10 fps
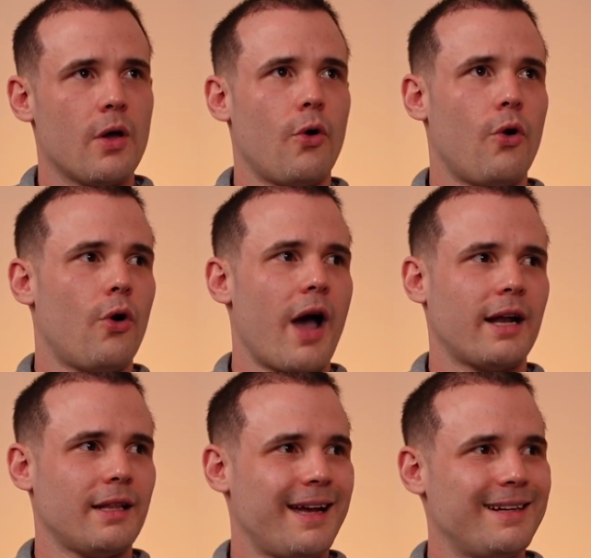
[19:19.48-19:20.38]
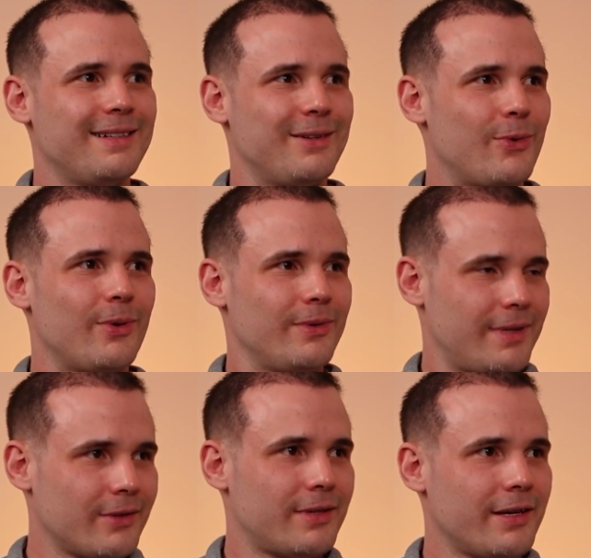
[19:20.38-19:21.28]
Or Adelaide,
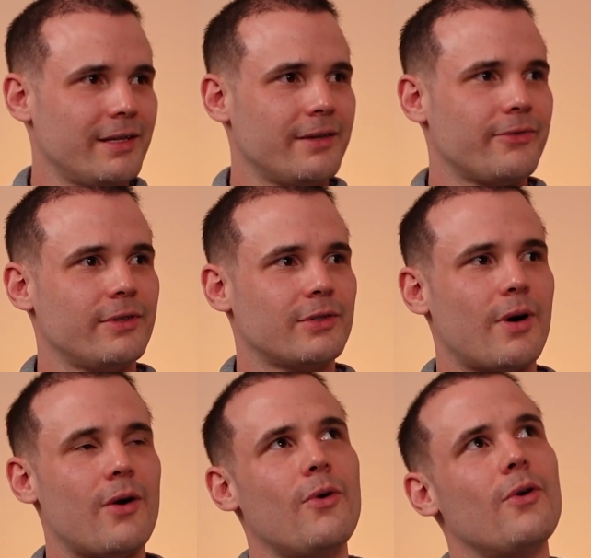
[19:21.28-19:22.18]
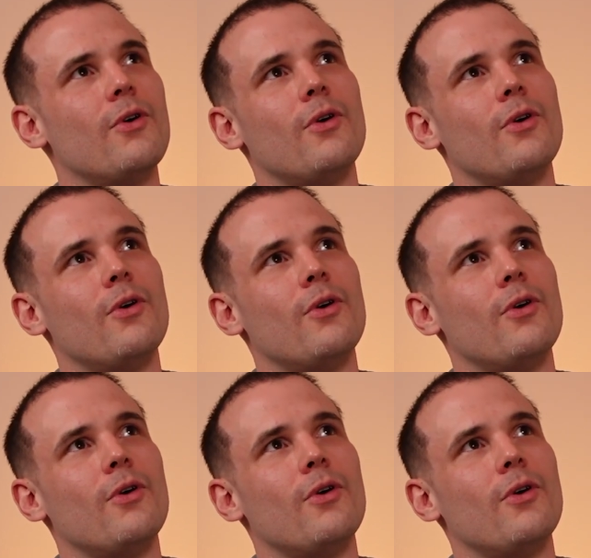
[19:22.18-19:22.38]
they'll tell you different as well.